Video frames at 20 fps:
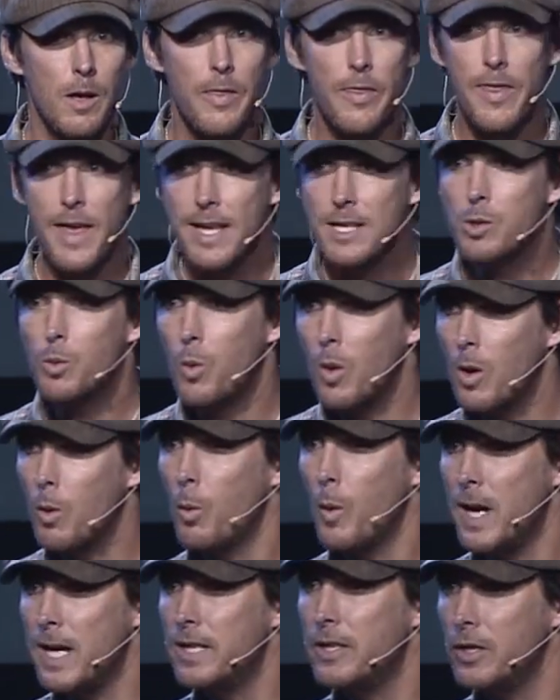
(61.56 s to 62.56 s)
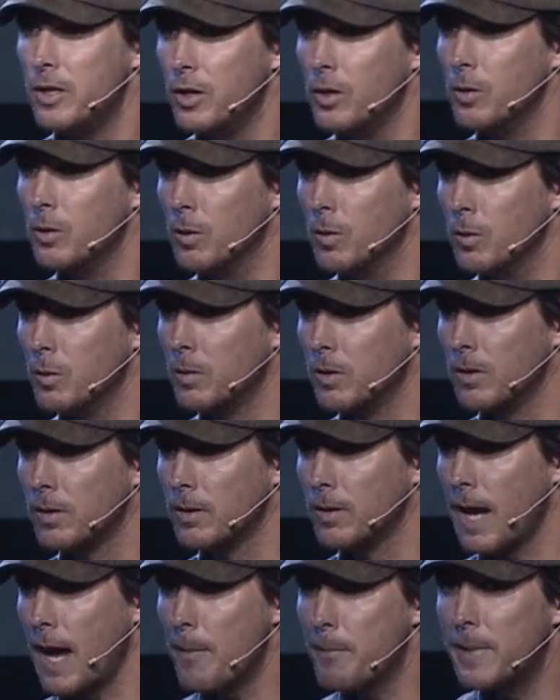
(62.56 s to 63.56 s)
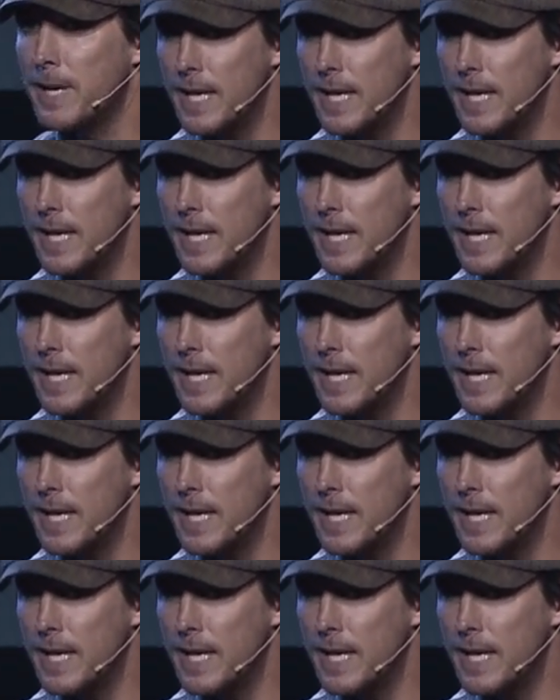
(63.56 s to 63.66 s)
That's what we do. I'm